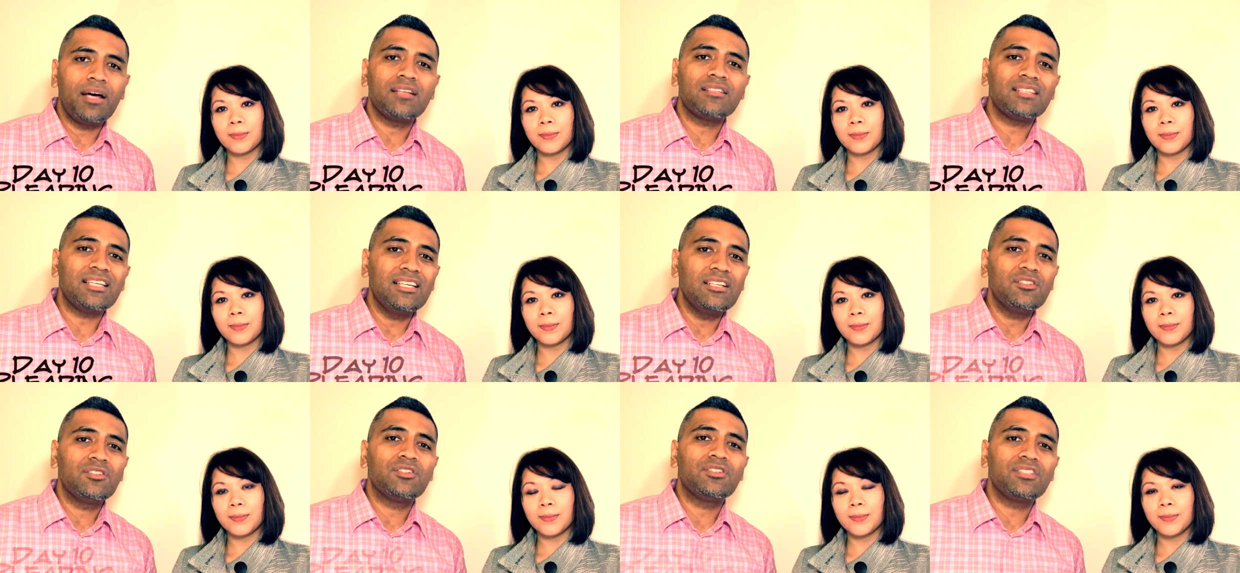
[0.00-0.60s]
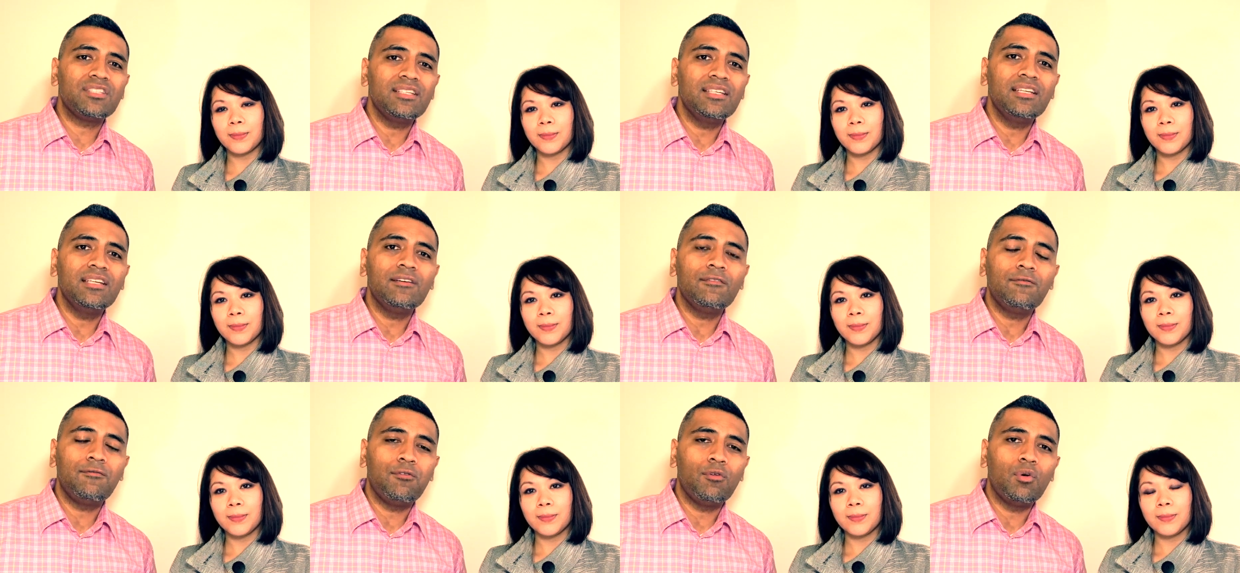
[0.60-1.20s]
Speaker 1: us
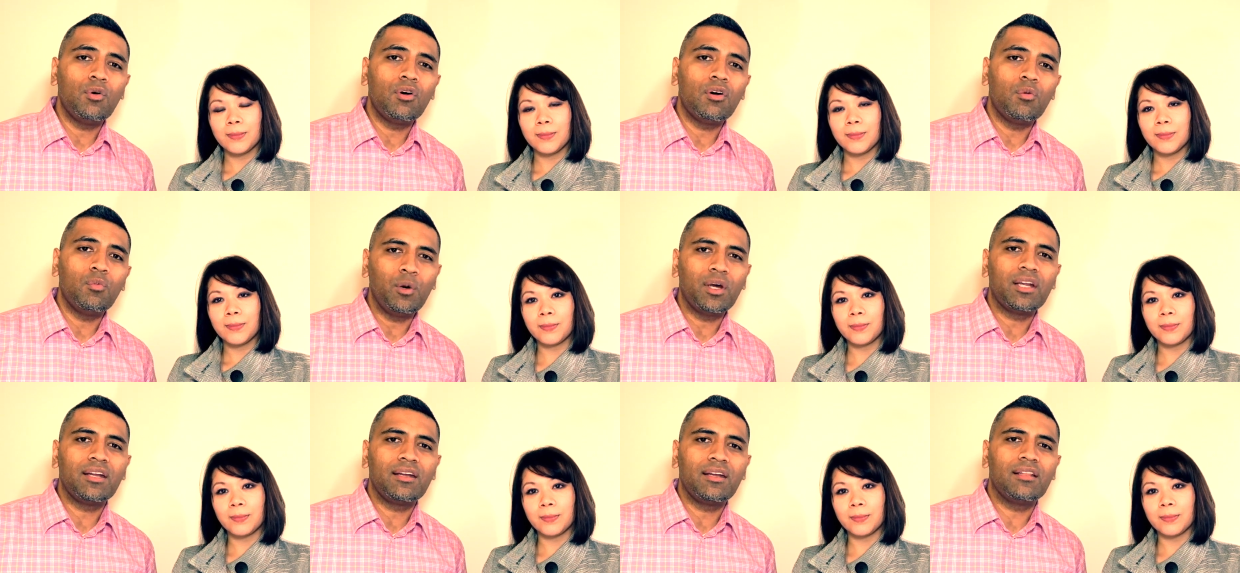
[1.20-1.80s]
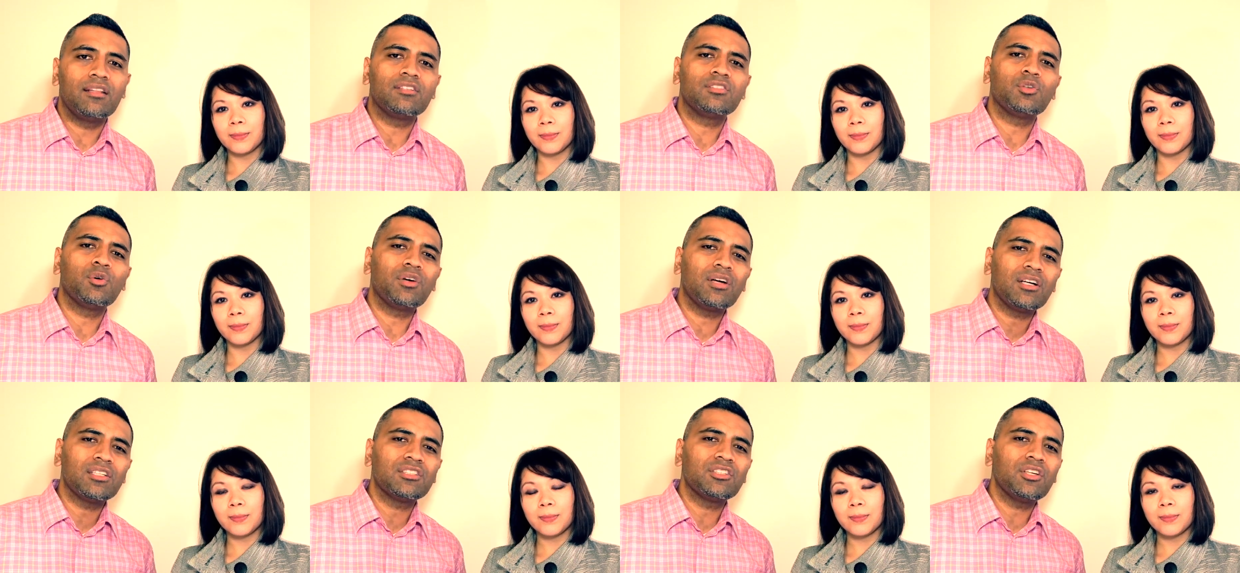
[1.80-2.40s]
interceding for one another. So
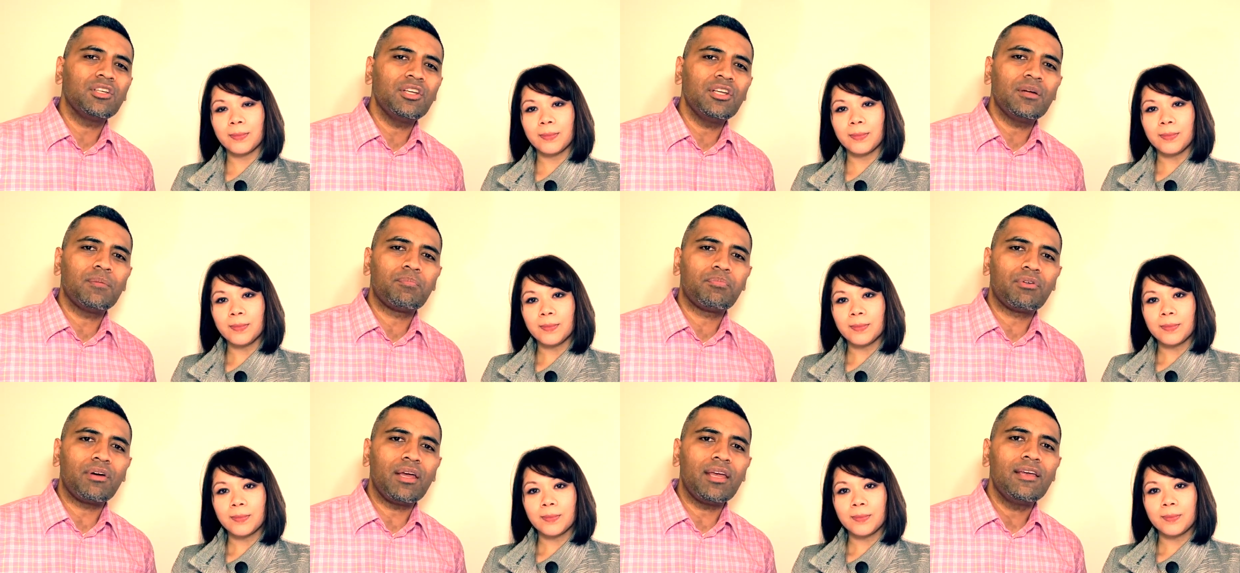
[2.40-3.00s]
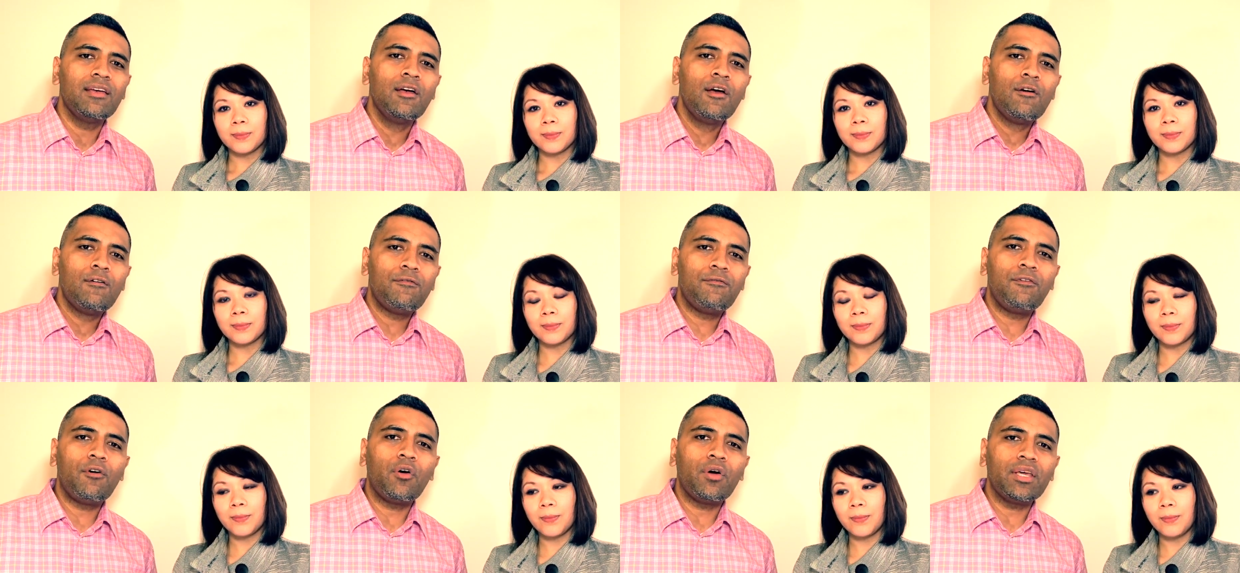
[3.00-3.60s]
continue to pray
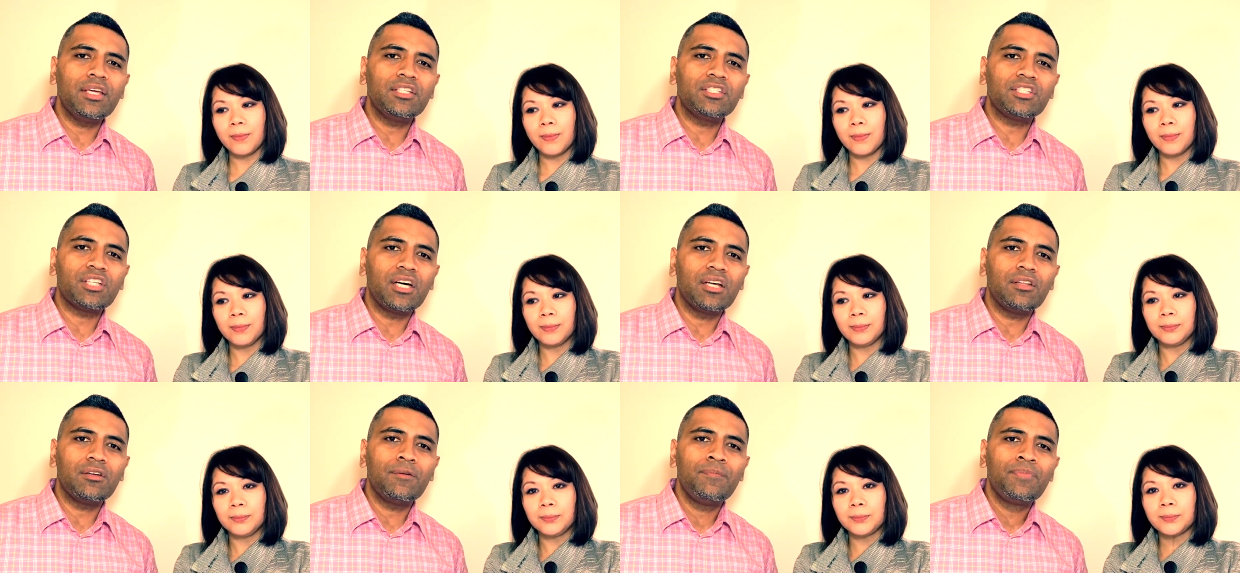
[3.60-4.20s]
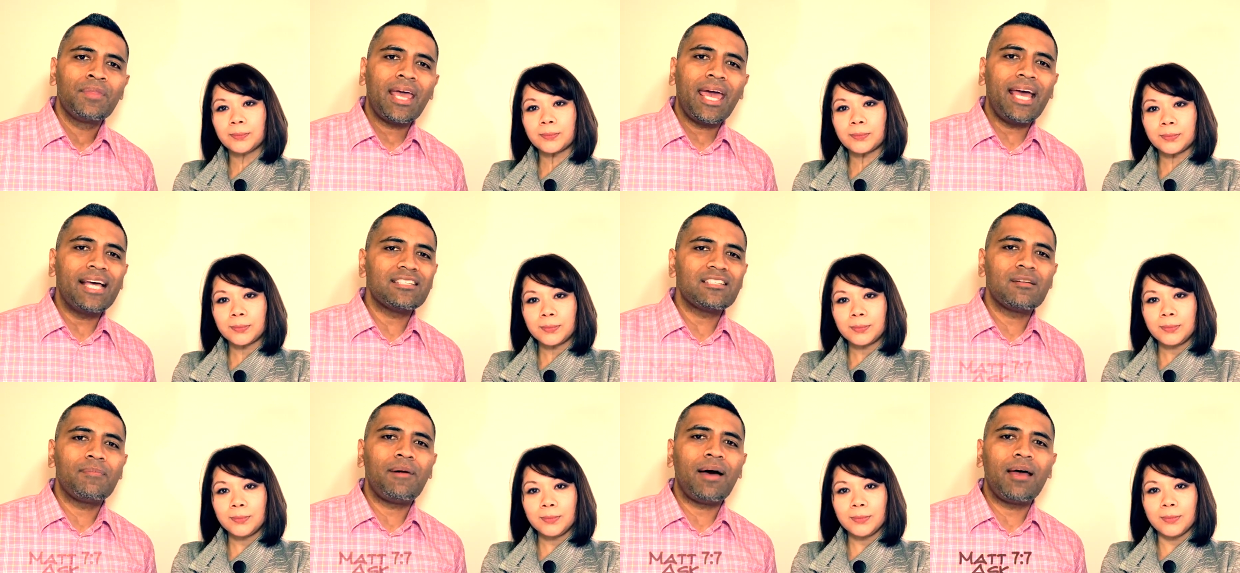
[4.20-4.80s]
for each other.
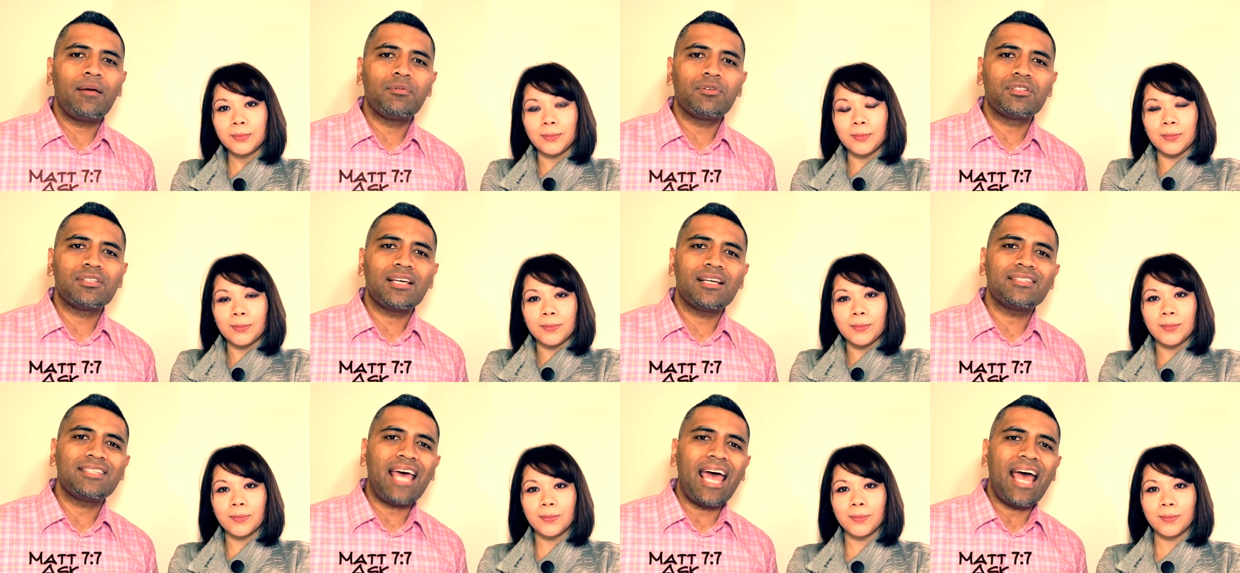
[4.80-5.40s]
As the Bible says,